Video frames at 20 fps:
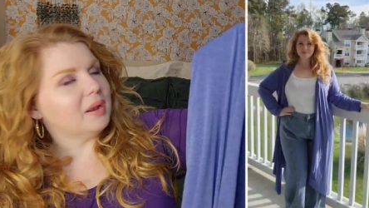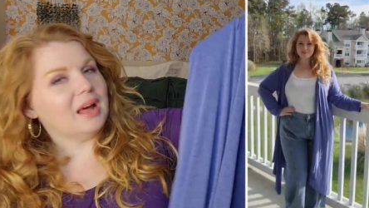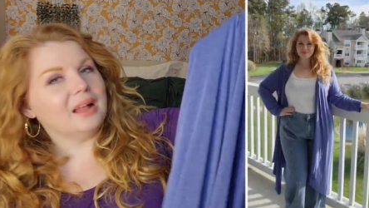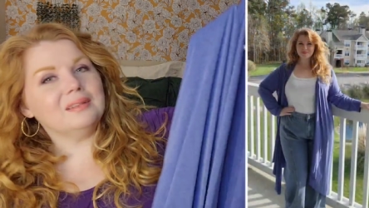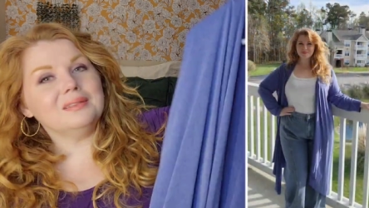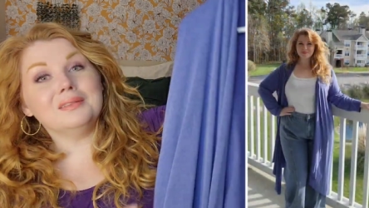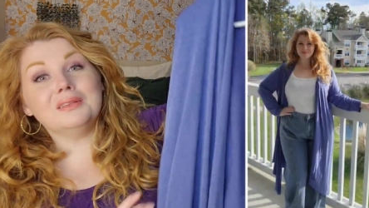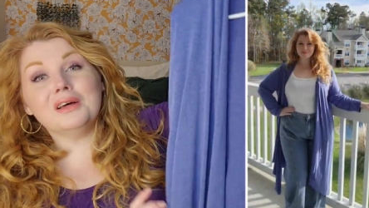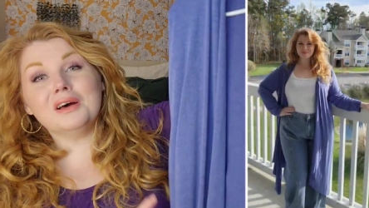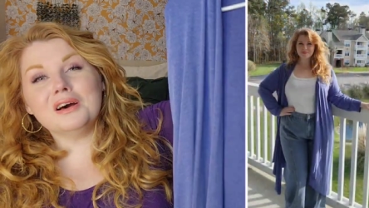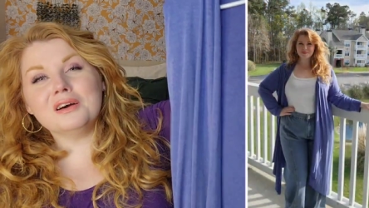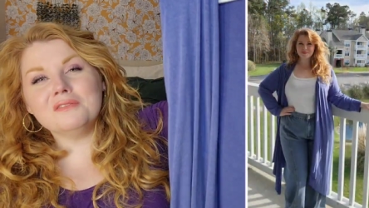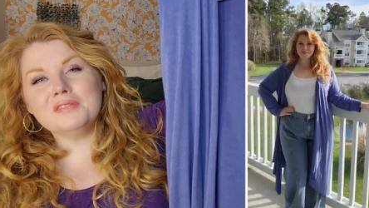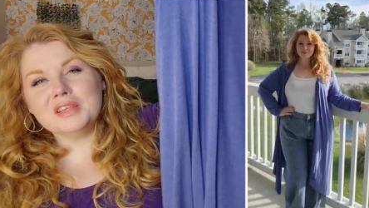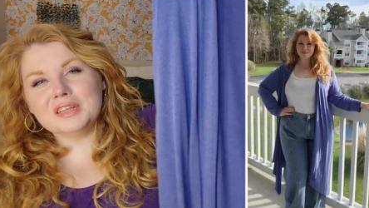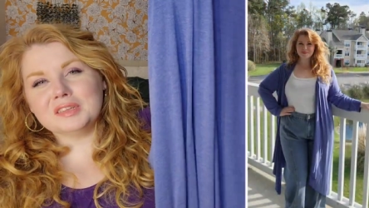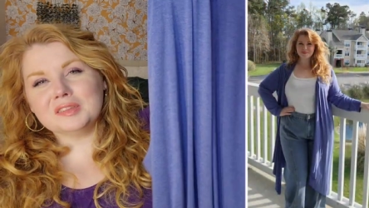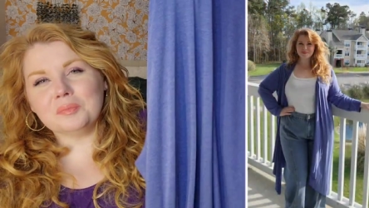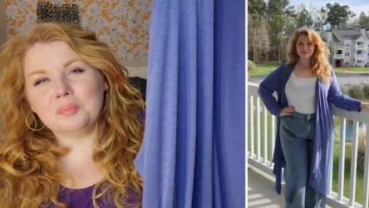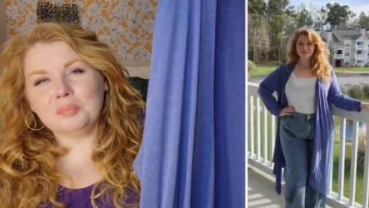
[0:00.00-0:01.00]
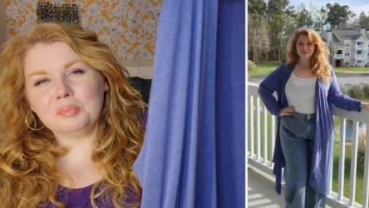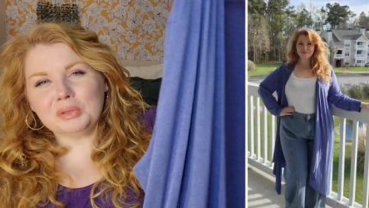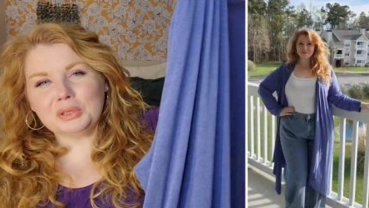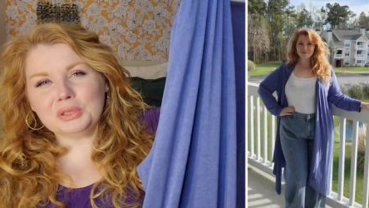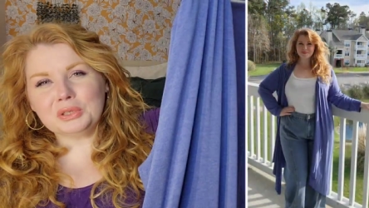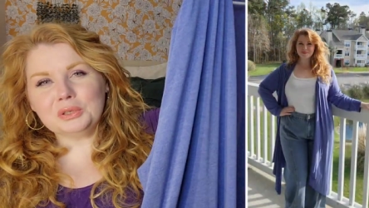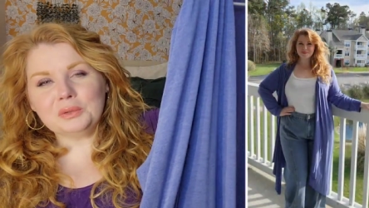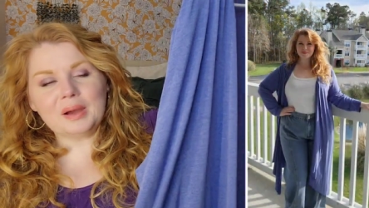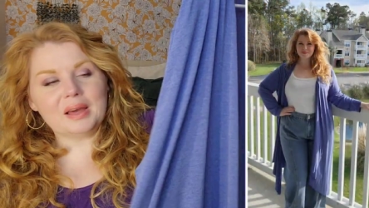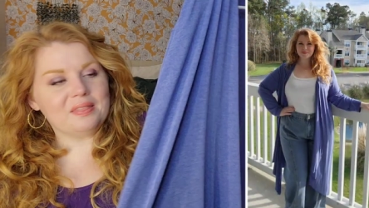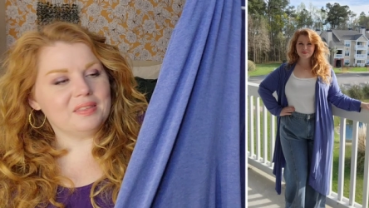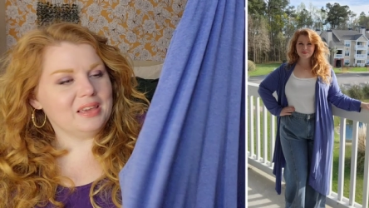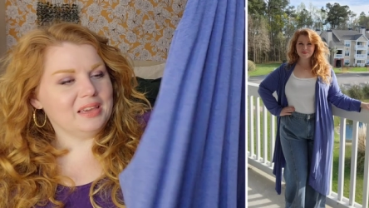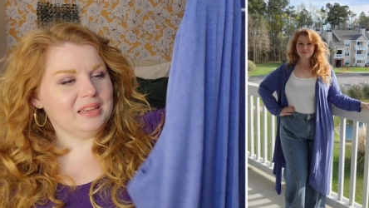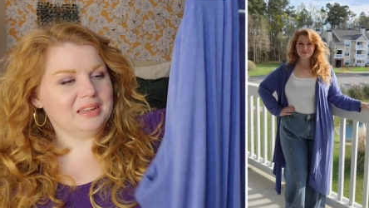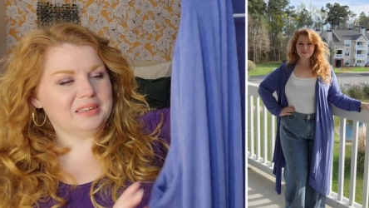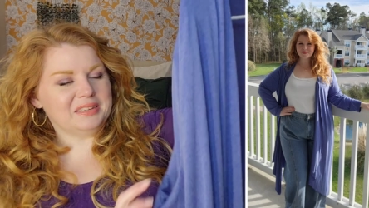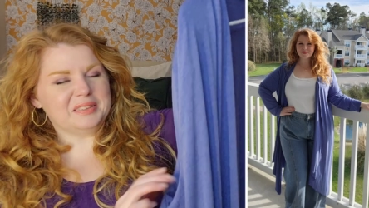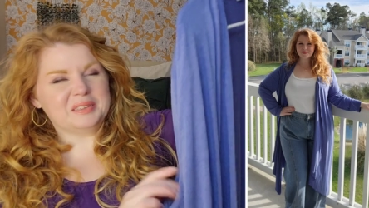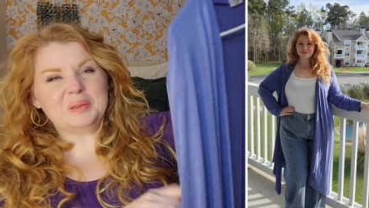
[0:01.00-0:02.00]
But I love this blue. I
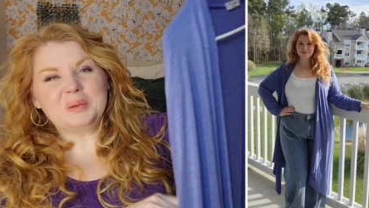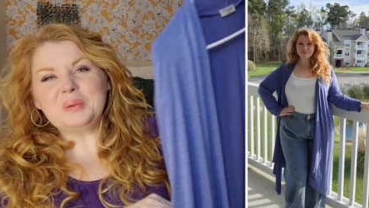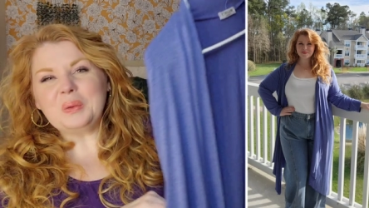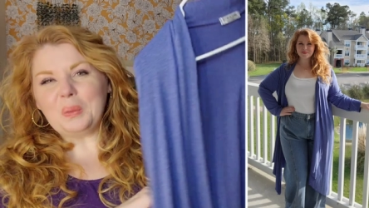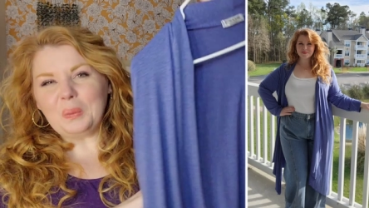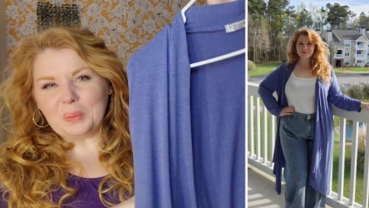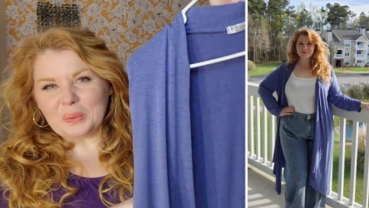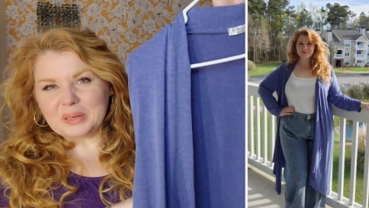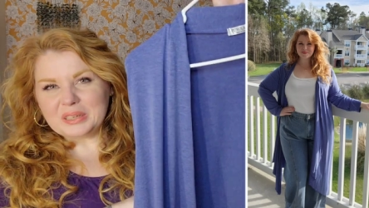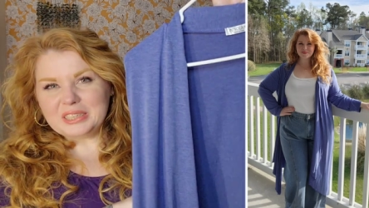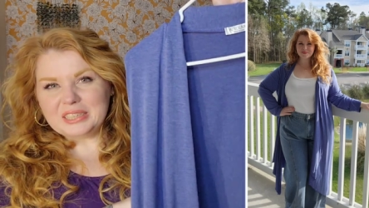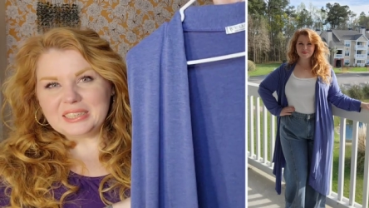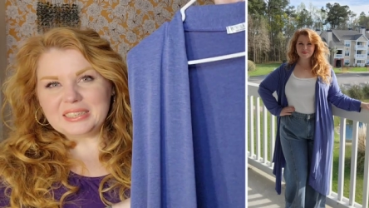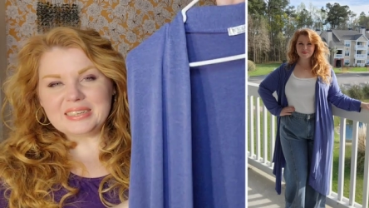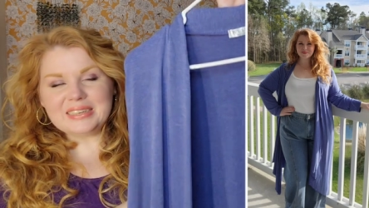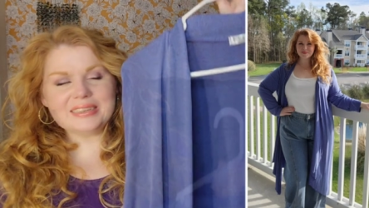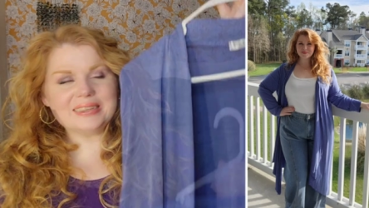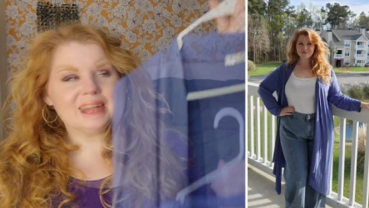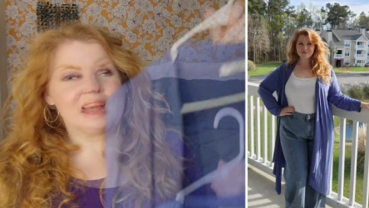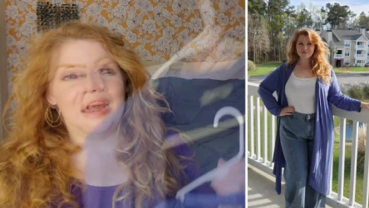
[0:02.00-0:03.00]
think it is gorgeous.